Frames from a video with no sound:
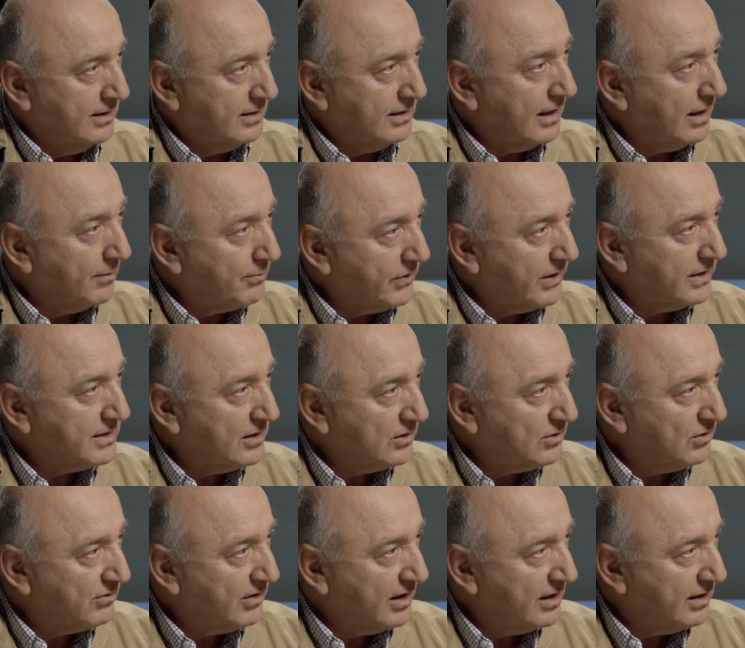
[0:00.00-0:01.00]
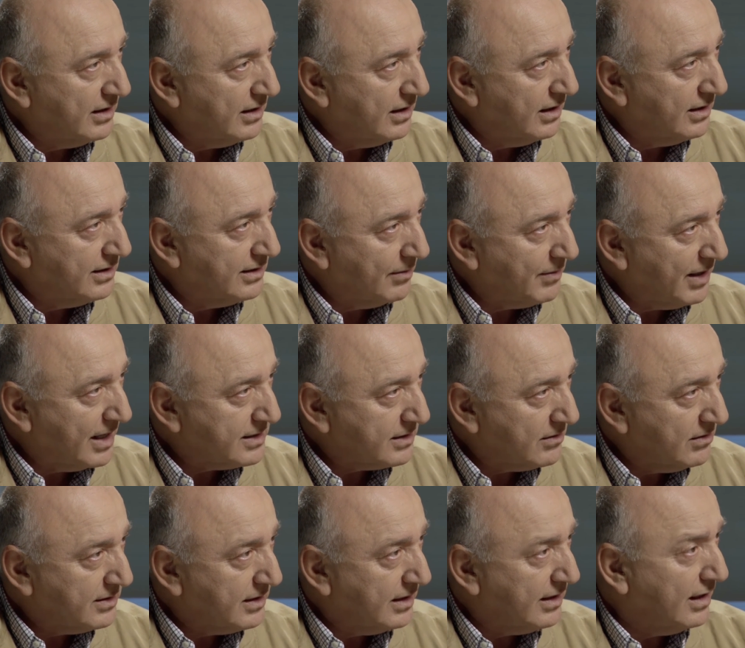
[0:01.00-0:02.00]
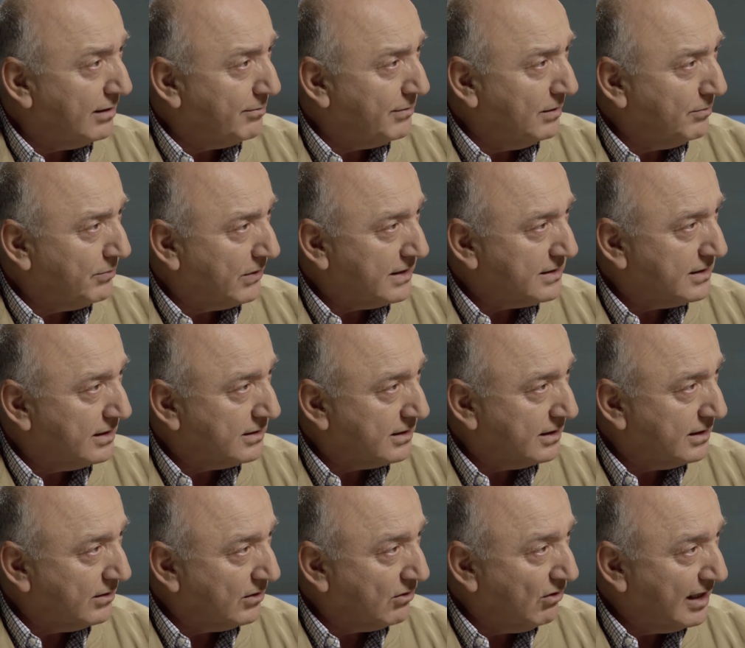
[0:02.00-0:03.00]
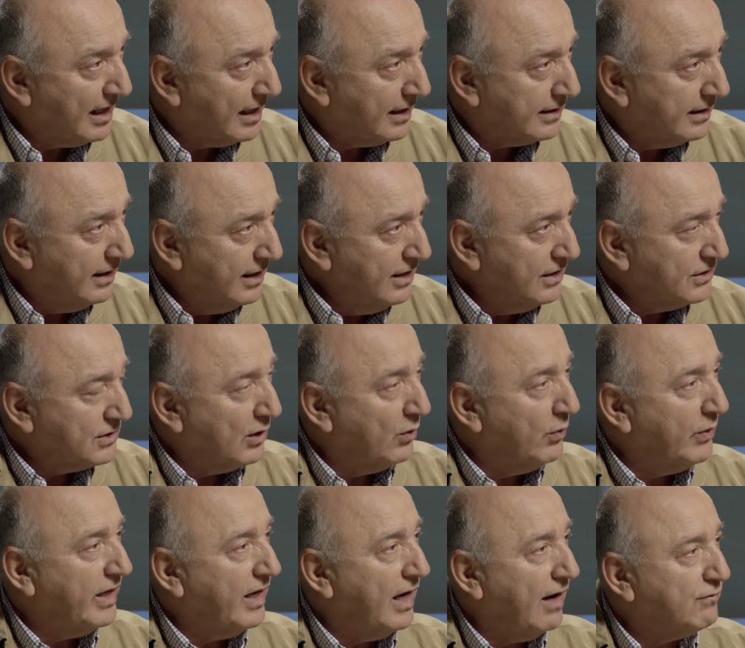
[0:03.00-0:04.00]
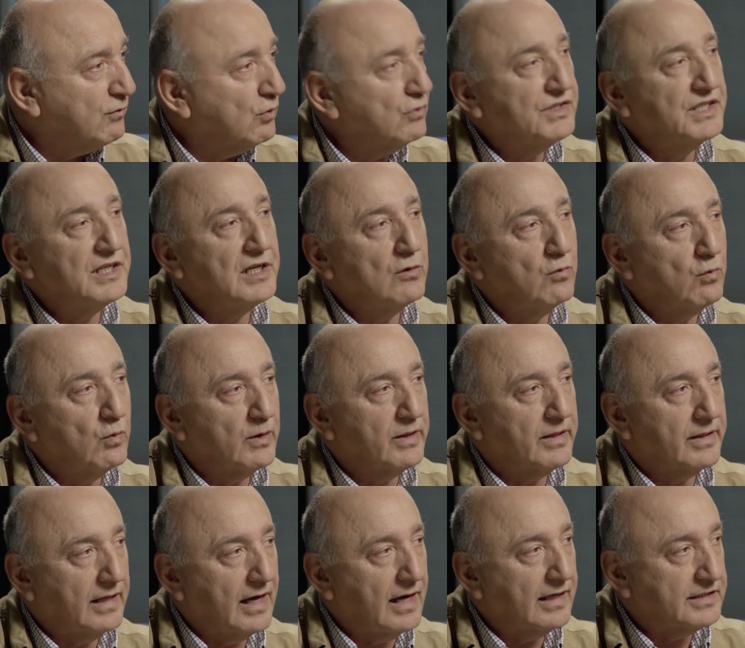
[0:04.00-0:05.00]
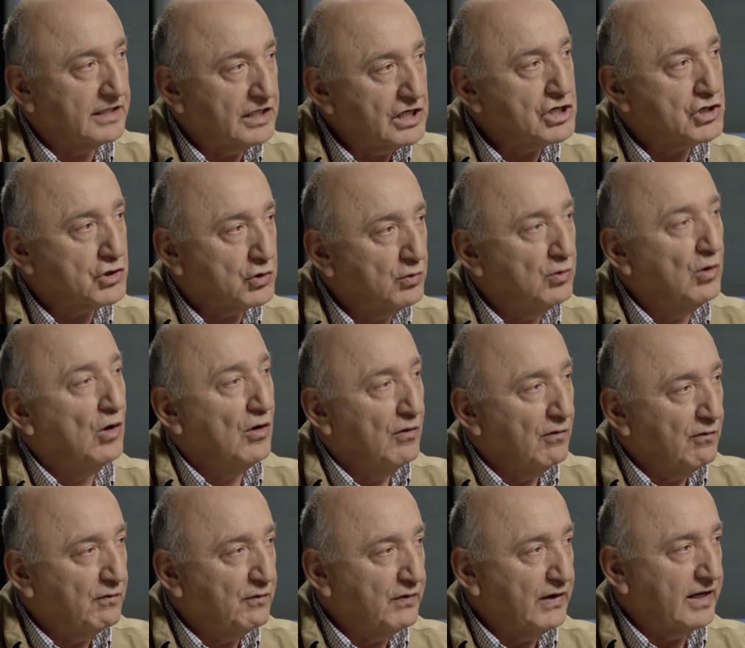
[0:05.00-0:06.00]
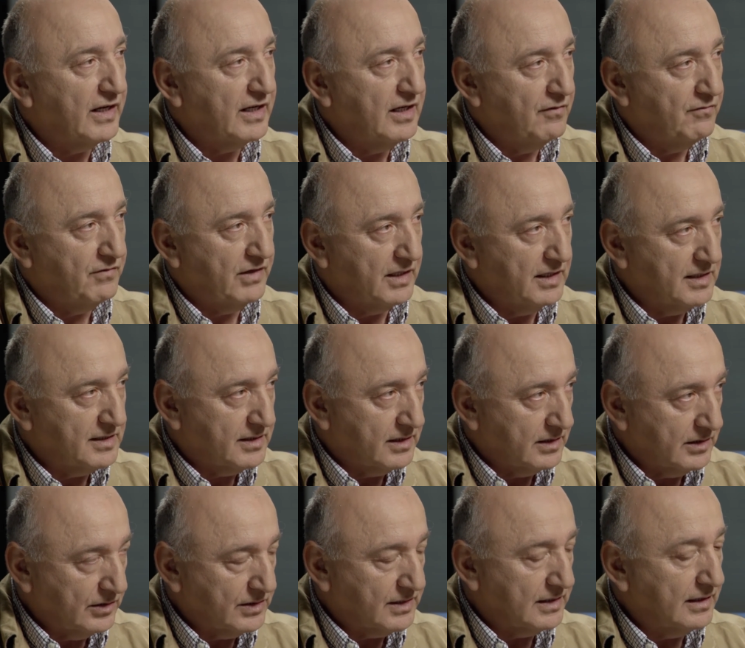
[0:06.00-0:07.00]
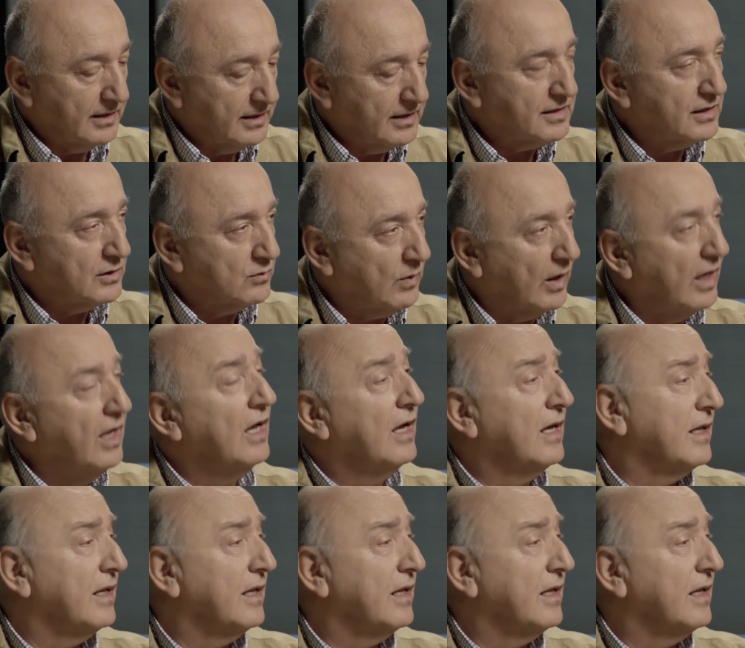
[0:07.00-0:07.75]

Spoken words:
They are present already in Damascus, and they'll be present in the Golan. So we have to deal with that issue very, very seriously. This is what.